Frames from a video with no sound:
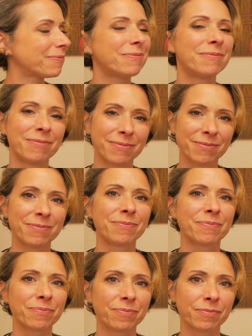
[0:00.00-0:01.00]

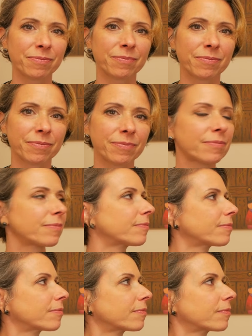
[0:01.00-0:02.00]

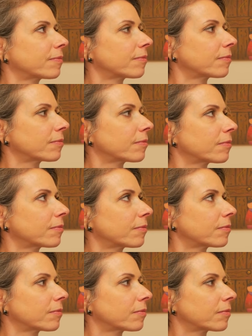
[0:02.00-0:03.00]

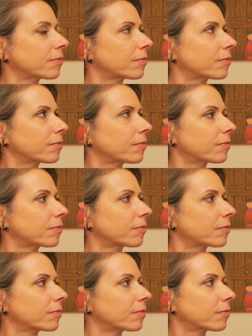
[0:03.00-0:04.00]

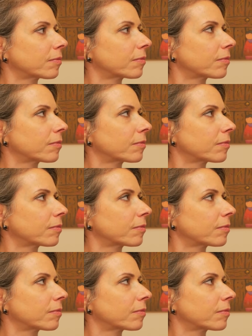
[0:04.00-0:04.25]
(silent)